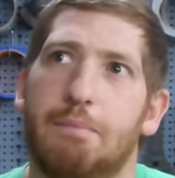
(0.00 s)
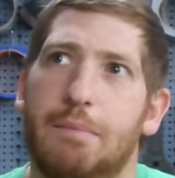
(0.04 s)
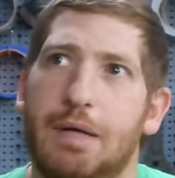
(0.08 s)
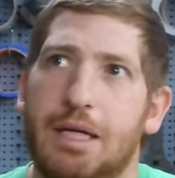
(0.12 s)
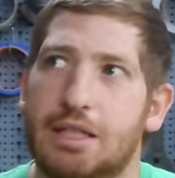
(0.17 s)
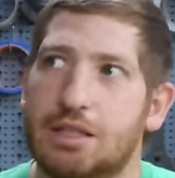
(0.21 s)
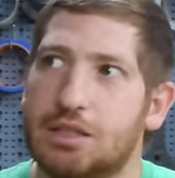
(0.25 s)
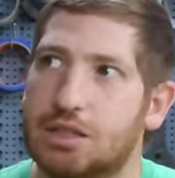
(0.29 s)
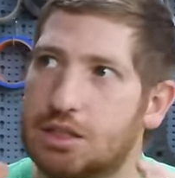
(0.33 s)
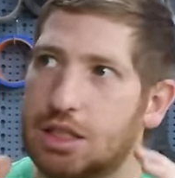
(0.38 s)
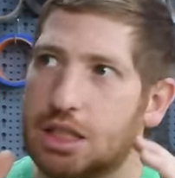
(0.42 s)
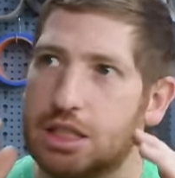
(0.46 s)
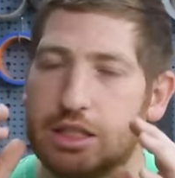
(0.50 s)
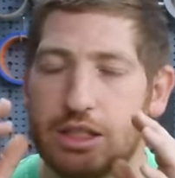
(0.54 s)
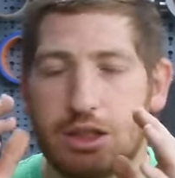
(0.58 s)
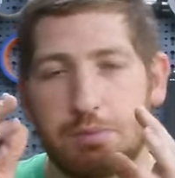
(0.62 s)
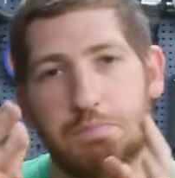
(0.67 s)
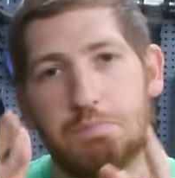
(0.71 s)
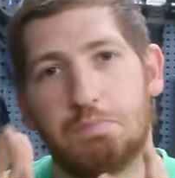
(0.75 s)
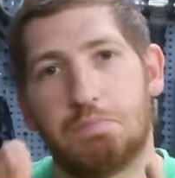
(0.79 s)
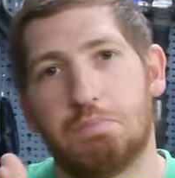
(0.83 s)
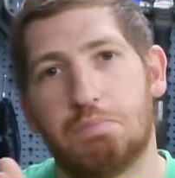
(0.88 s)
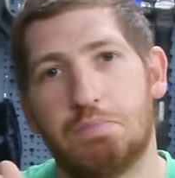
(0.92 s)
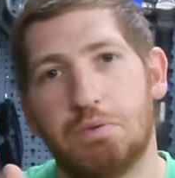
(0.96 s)
Me just it's just
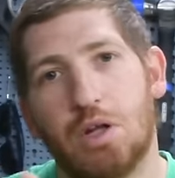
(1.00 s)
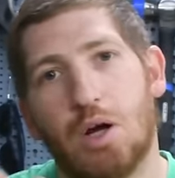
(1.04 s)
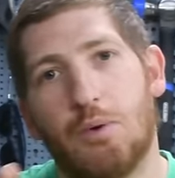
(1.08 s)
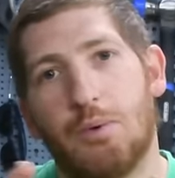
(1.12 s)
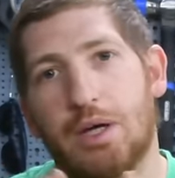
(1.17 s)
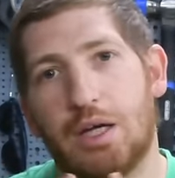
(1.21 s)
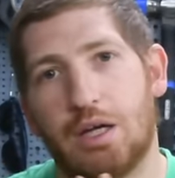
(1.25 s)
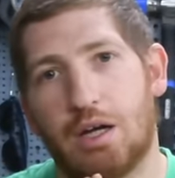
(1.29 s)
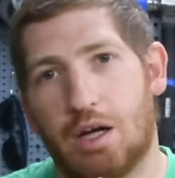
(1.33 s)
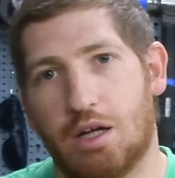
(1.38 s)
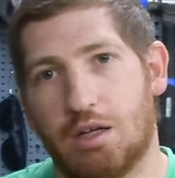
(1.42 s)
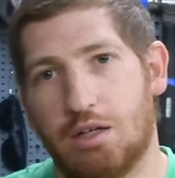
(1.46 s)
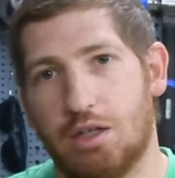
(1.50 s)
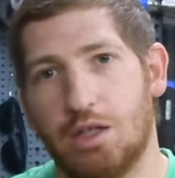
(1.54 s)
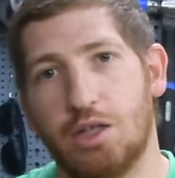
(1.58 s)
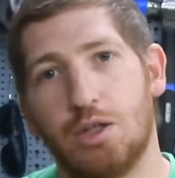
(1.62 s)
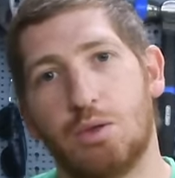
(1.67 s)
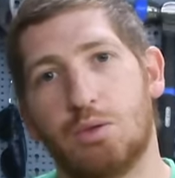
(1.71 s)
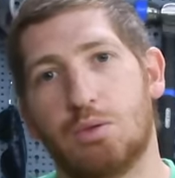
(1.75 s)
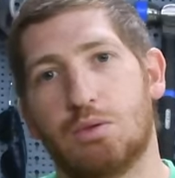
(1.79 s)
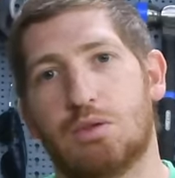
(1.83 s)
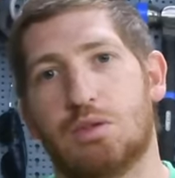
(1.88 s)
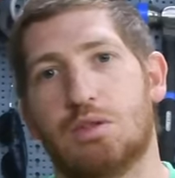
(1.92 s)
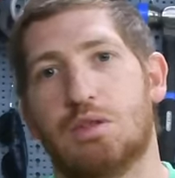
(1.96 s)
blowing on
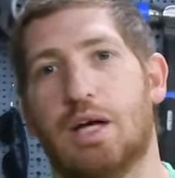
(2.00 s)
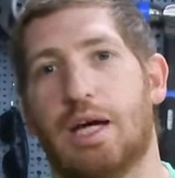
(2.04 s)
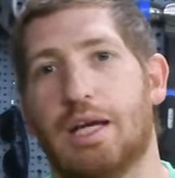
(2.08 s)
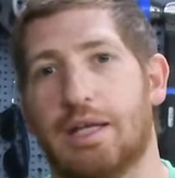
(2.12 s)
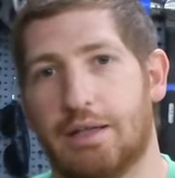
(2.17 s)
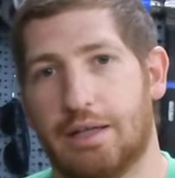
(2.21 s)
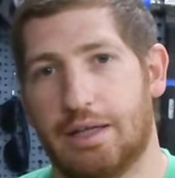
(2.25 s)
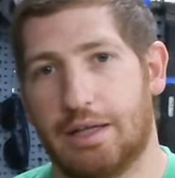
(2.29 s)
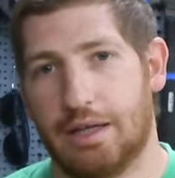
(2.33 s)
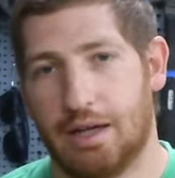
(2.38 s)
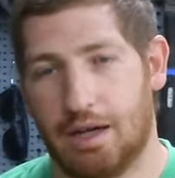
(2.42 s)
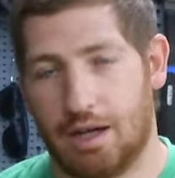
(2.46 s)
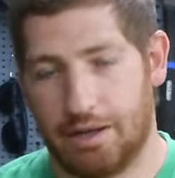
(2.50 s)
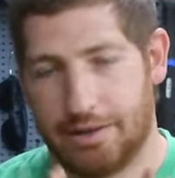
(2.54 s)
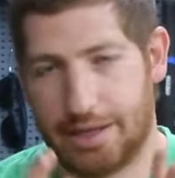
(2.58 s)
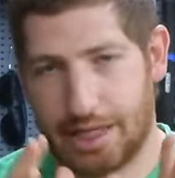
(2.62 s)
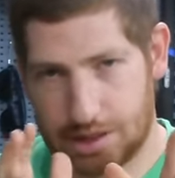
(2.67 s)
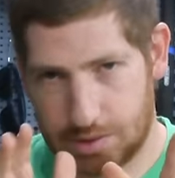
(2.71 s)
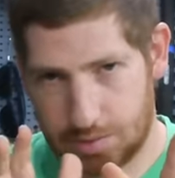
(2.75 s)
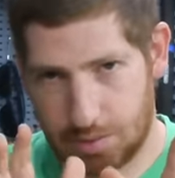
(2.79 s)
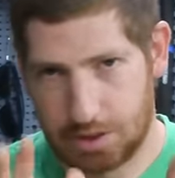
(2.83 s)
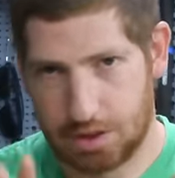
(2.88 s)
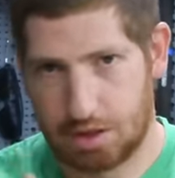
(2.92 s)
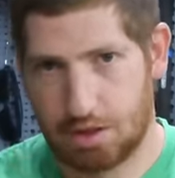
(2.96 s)
you lightly. Uh,
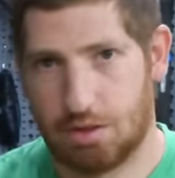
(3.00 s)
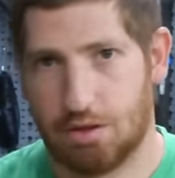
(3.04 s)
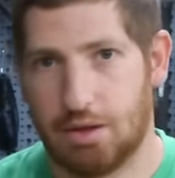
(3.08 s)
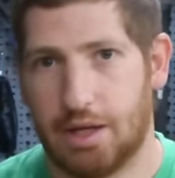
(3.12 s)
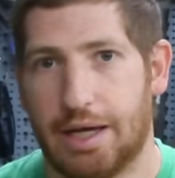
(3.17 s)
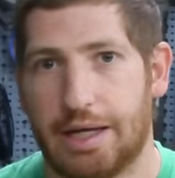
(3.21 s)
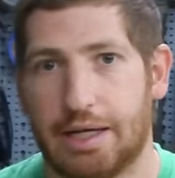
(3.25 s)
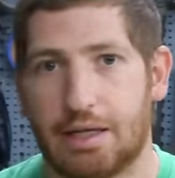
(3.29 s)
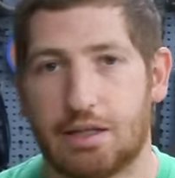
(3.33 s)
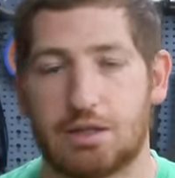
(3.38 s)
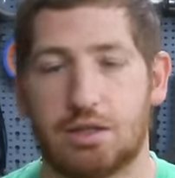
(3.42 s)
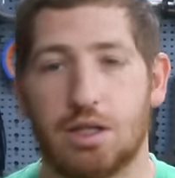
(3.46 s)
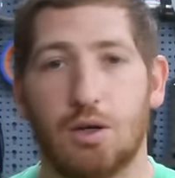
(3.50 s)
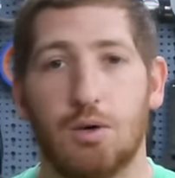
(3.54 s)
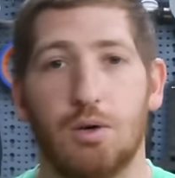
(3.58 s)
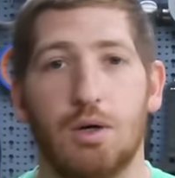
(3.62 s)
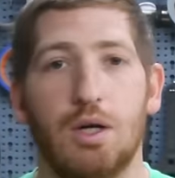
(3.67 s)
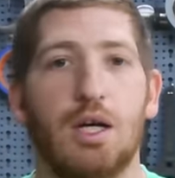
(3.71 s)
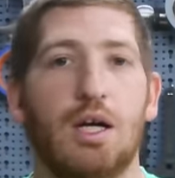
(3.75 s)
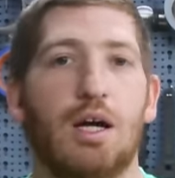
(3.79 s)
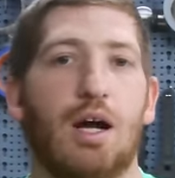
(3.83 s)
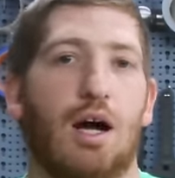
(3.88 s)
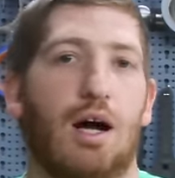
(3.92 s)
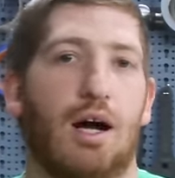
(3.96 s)
that's what they're like. So,
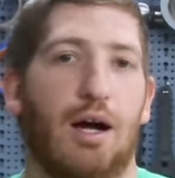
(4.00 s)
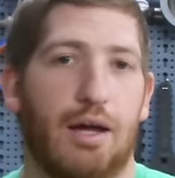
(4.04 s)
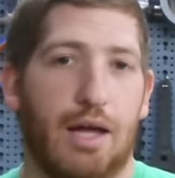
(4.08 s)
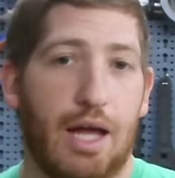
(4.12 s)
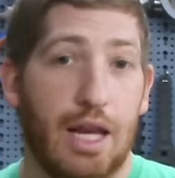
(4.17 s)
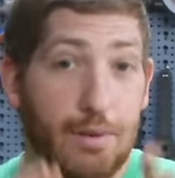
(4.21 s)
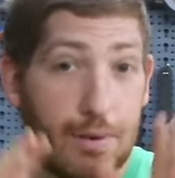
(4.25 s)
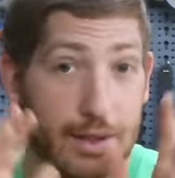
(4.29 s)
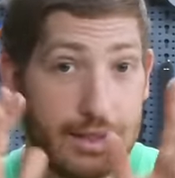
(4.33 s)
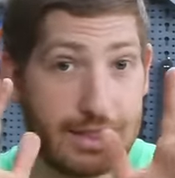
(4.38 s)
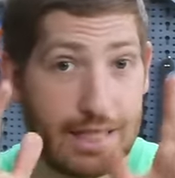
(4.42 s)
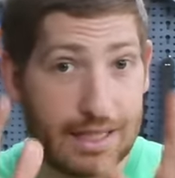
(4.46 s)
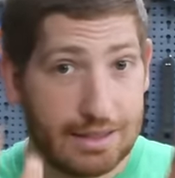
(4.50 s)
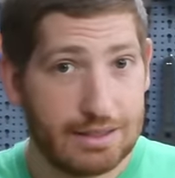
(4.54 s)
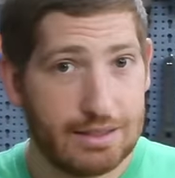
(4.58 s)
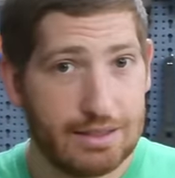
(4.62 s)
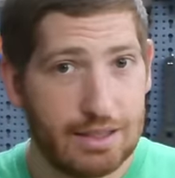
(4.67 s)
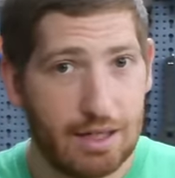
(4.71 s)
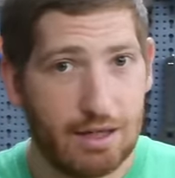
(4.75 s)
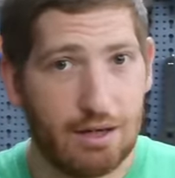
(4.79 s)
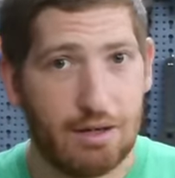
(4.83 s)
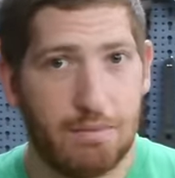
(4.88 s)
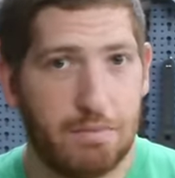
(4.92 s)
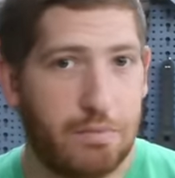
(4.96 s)
uh, anyways, that's
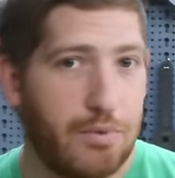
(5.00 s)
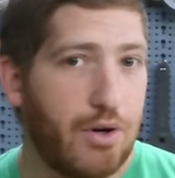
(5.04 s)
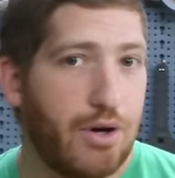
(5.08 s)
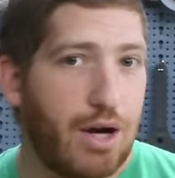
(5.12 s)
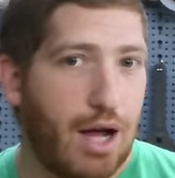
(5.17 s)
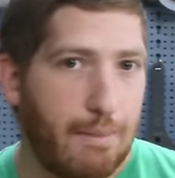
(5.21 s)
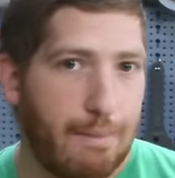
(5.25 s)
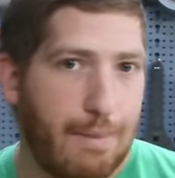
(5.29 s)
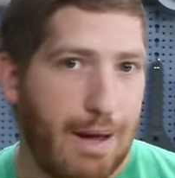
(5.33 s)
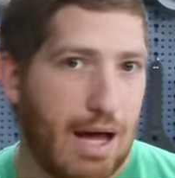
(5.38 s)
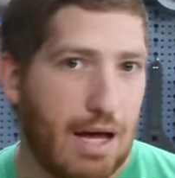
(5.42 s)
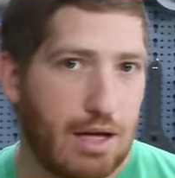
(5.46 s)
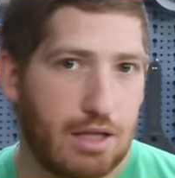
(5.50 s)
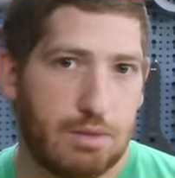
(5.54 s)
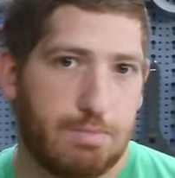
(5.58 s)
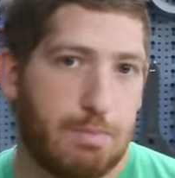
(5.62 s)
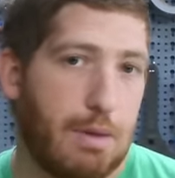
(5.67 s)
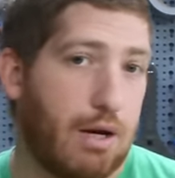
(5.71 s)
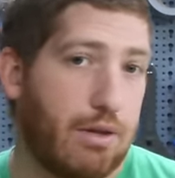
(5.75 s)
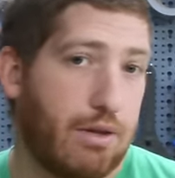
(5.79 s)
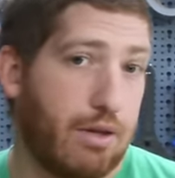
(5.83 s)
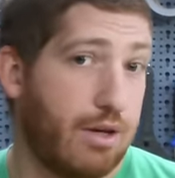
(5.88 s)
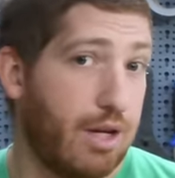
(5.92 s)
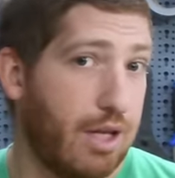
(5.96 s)
their. They're not bad. It's
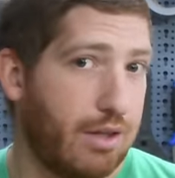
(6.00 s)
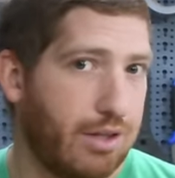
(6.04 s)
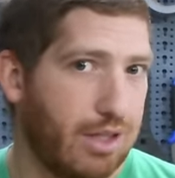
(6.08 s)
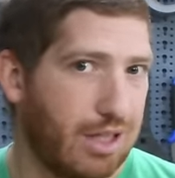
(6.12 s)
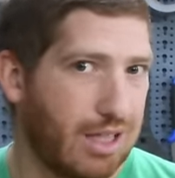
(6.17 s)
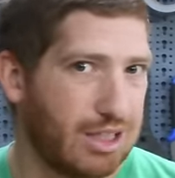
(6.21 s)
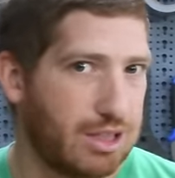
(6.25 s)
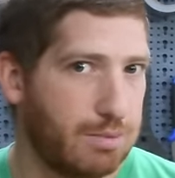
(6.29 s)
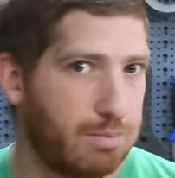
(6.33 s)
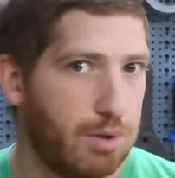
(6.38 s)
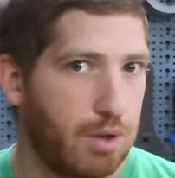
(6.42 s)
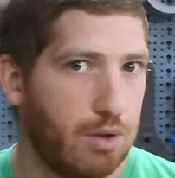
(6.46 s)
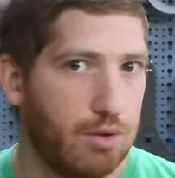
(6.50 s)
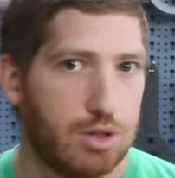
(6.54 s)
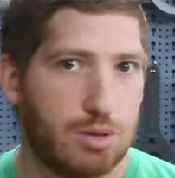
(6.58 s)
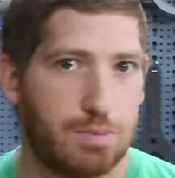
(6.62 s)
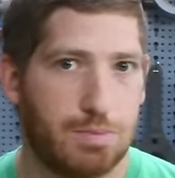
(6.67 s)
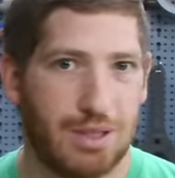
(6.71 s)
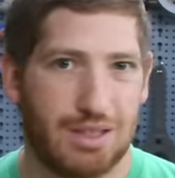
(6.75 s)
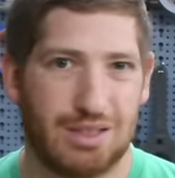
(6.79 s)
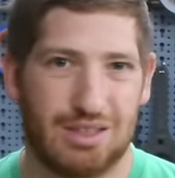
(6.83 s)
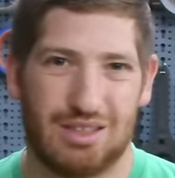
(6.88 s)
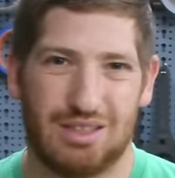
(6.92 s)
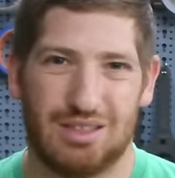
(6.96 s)
better than nothing, I suppose.
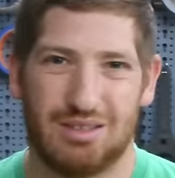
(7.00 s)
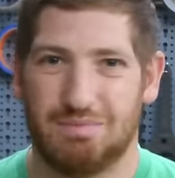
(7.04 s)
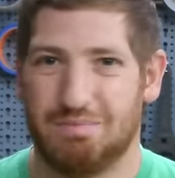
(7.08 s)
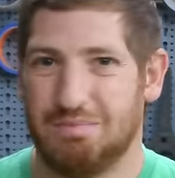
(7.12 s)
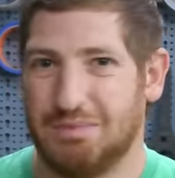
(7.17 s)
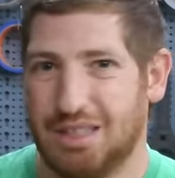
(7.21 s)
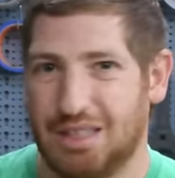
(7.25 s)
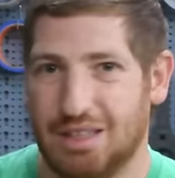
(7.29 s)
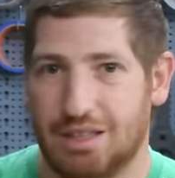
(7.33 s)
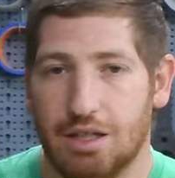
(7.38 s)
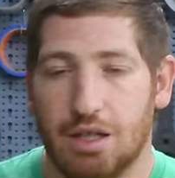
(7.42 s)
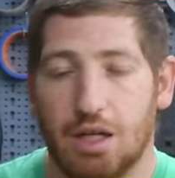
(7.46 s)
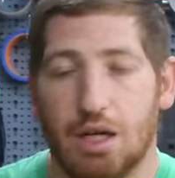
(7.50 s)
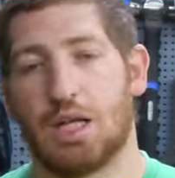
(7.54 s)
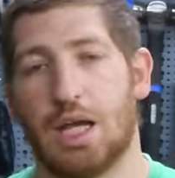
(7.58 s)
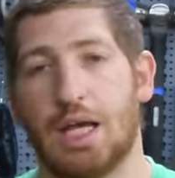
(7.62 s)
But eh.